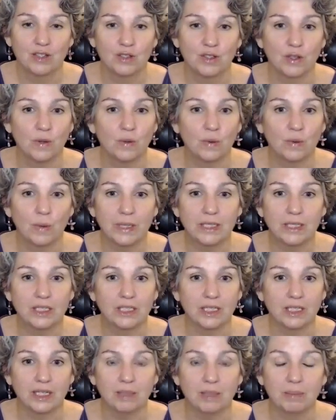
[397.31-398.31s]
Don't
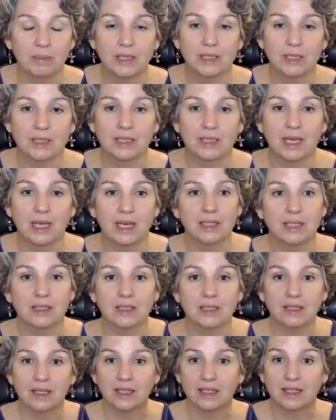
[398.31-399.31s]
question it, because that
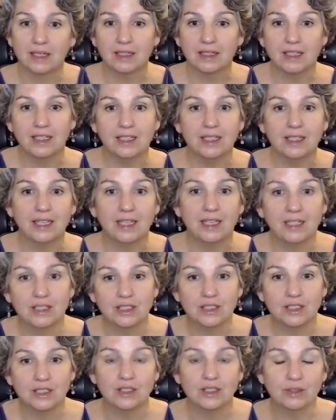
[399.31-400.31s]
then
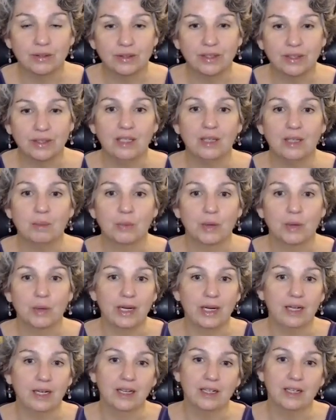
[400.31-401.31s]
engages your thinking
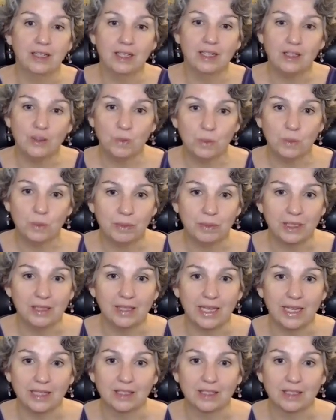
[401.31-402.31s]
brain, and then you will be
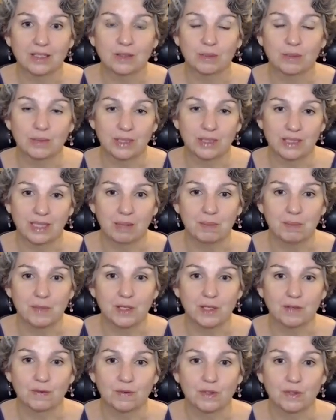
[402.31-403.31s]
less
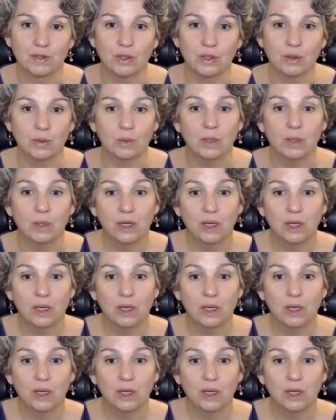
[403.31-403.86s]
receptive to